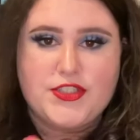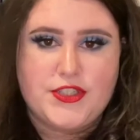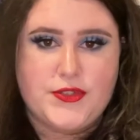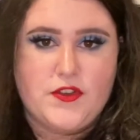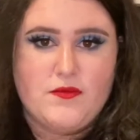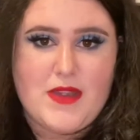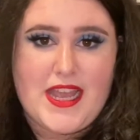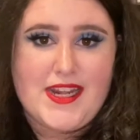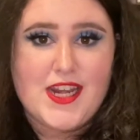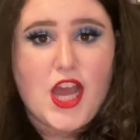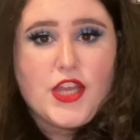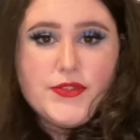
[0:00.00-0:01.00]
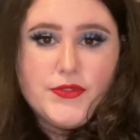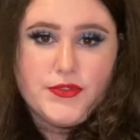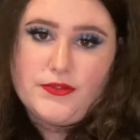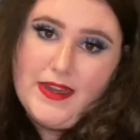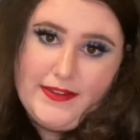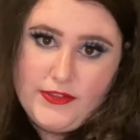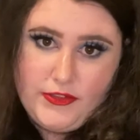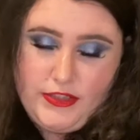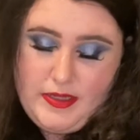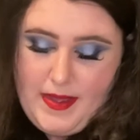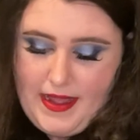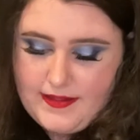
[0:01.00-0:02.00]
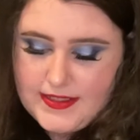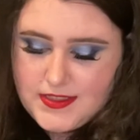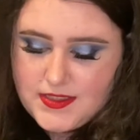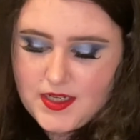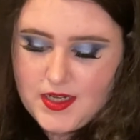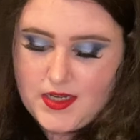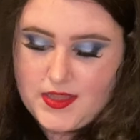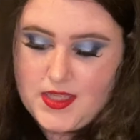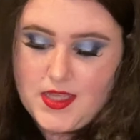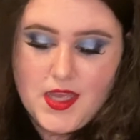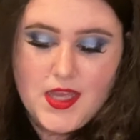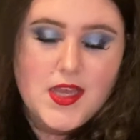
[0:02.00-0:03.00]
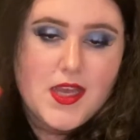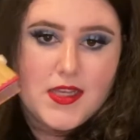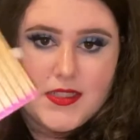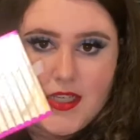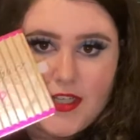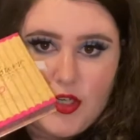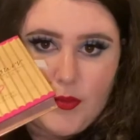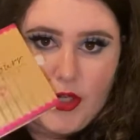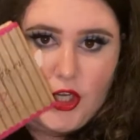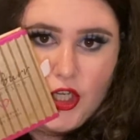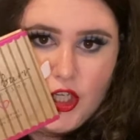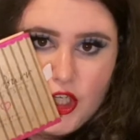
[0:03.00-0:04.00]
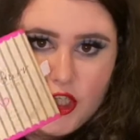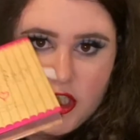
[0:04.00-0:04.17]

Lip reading: 2 of my not used regularly palettes are the Tanya Burr